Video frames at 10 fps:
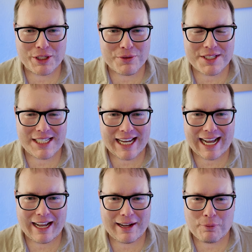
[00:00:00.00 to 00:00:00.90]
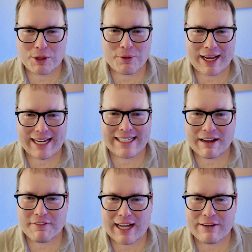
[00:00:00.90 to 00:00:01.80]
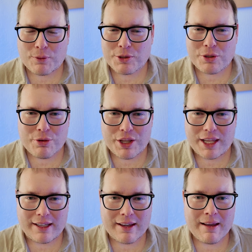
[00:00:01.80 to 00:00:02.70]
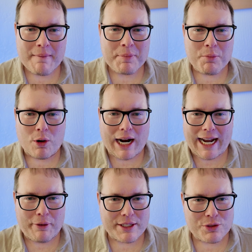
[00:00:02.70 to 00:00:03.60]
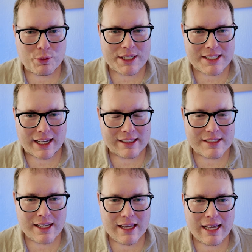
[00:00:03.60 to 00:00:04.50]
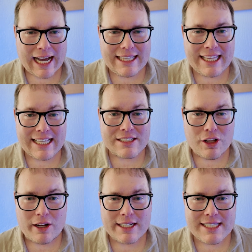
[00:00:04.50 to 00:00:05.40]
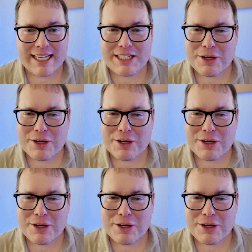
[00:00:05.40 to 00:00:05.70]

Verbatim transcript: when you see uh, One U I eight point five, or do you think more iOS twenty-six? I think as long as they